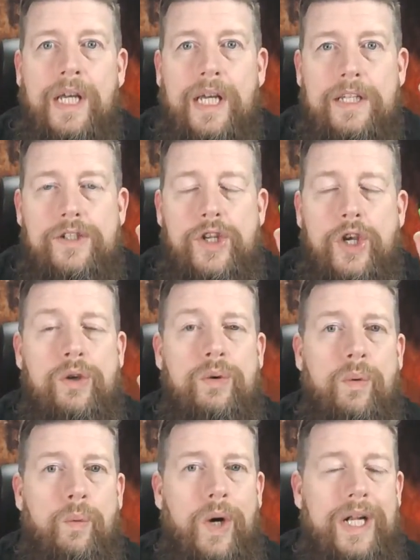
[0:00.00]

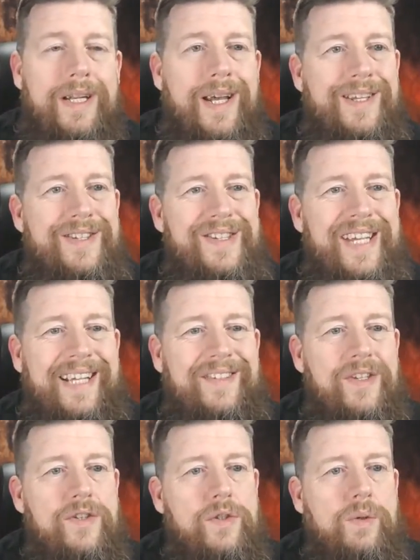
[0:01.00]

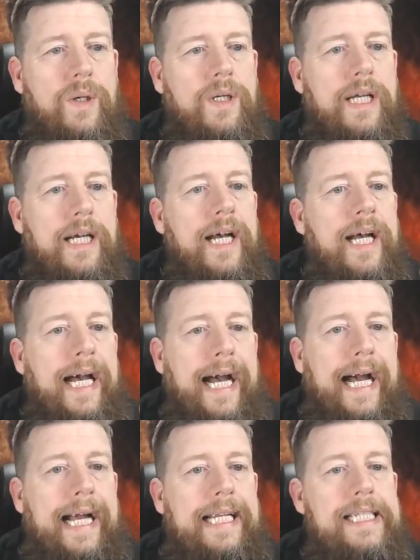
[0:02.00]
216 Squonker.
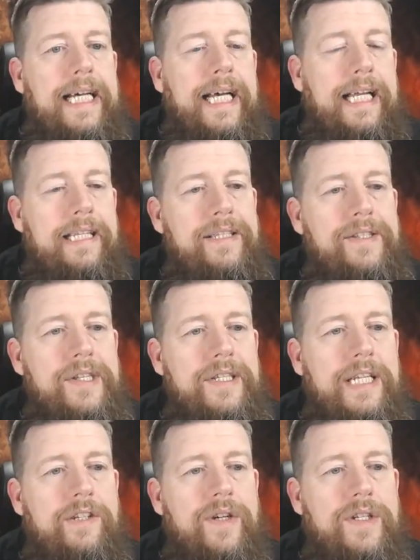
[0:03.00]
And this is an
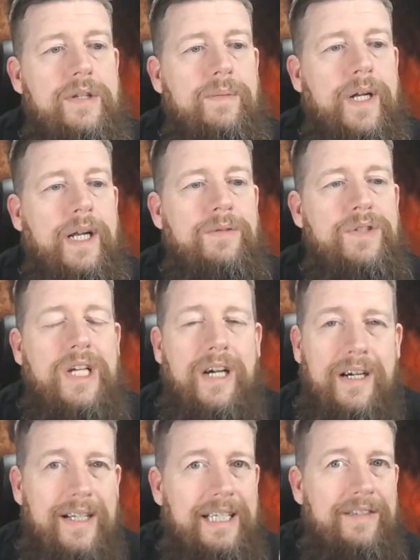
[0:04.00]
interesting one. I was
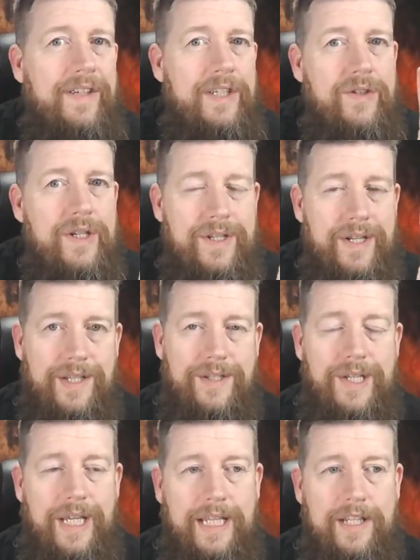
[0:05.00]
kind of interested to
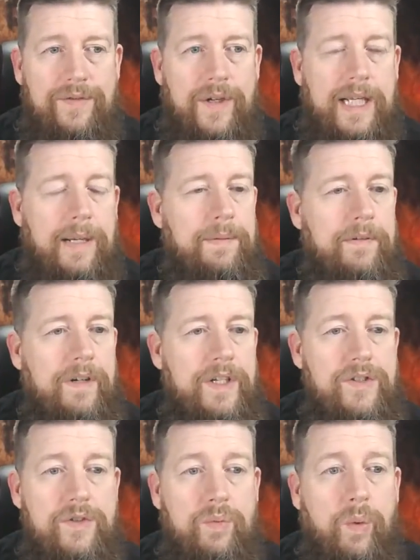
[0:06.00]
see this for a couple of
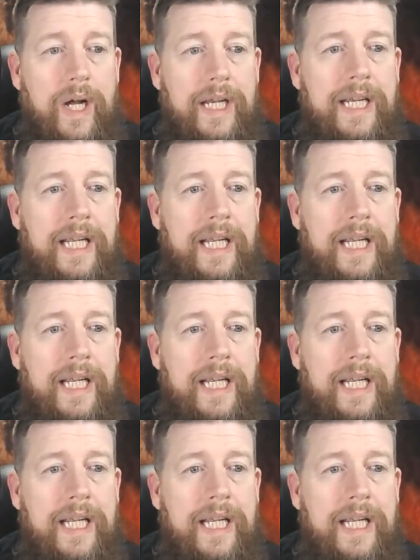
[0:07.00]
reasons. One,